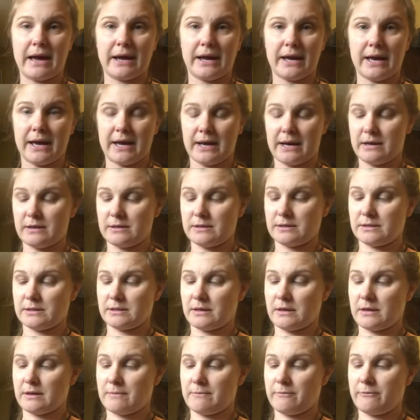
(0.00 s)
It has
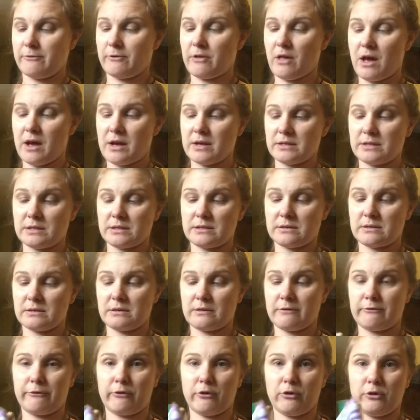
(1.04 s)
floss, a
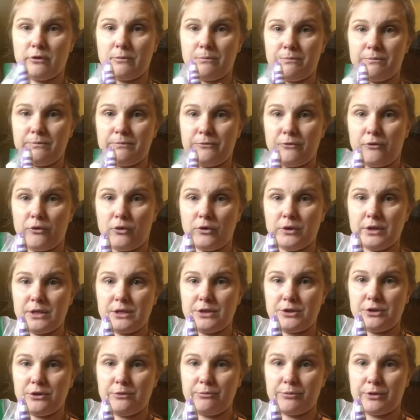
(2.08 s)
folded
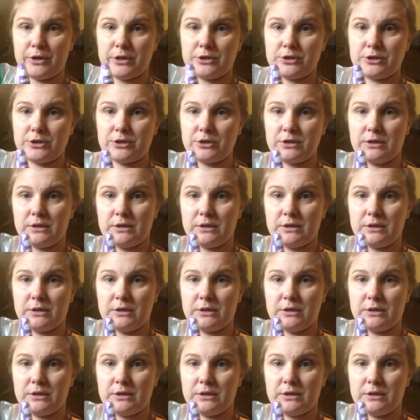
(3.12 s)
toothbrush,